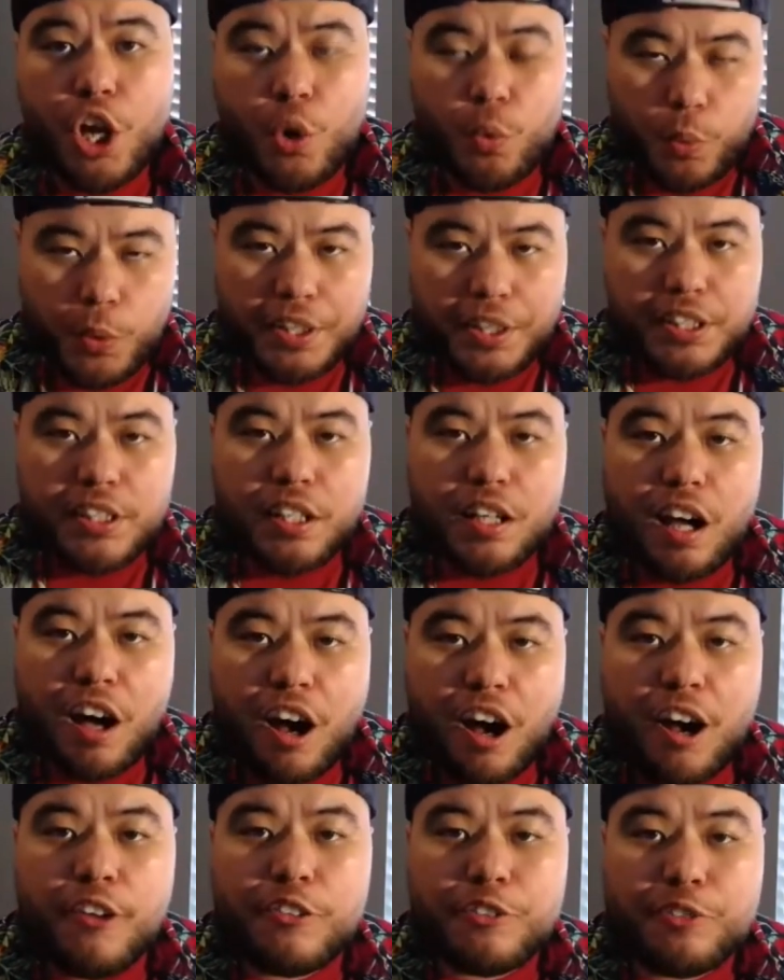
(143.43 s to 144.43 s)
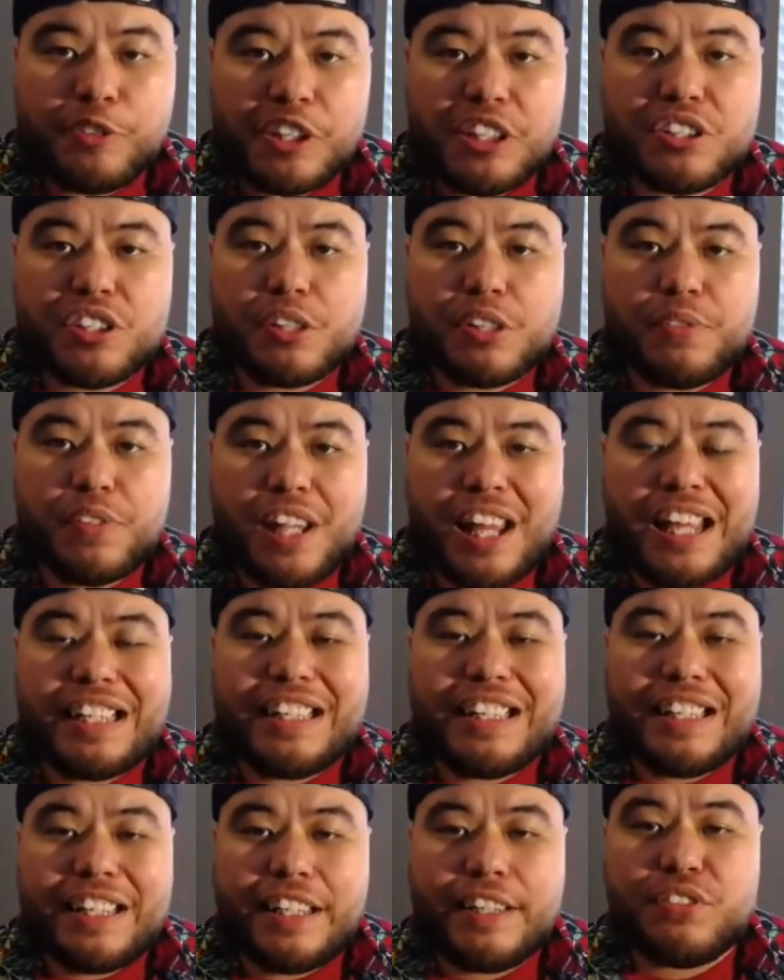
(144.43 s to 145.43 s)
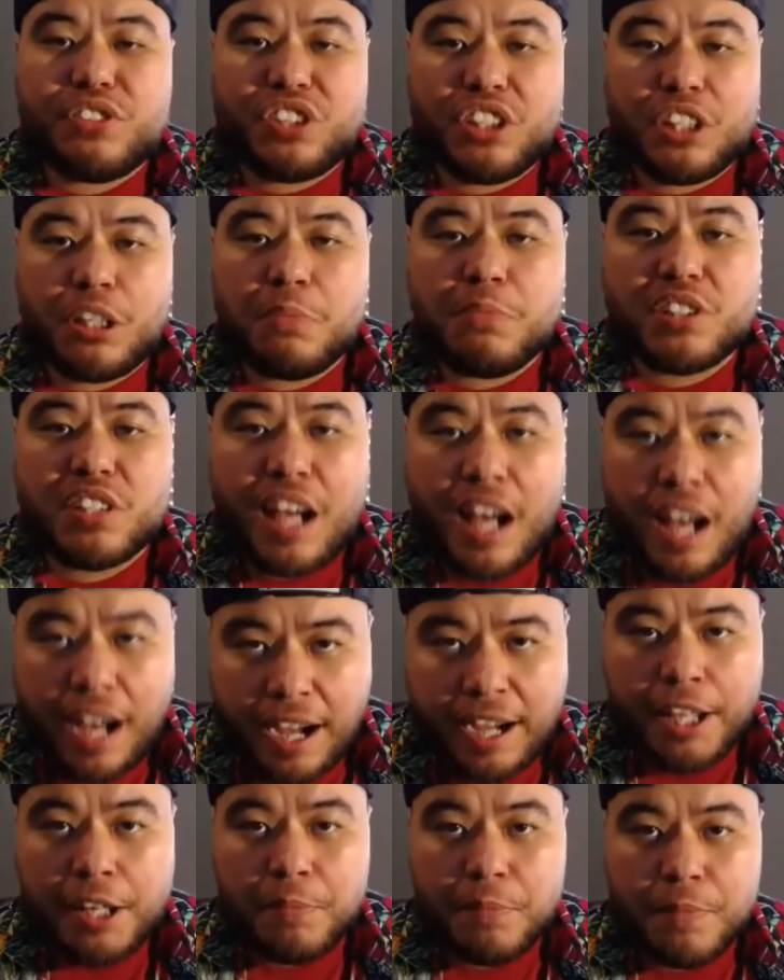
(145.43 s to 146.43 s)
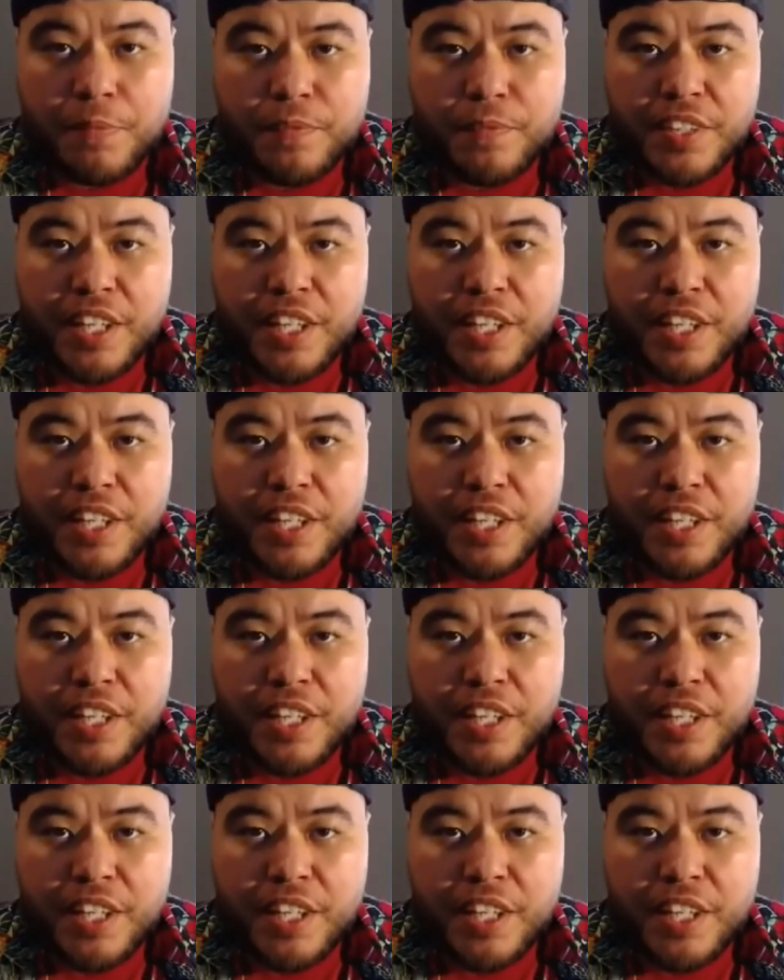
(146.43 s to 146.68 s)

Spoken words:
when the offensive line gives him time.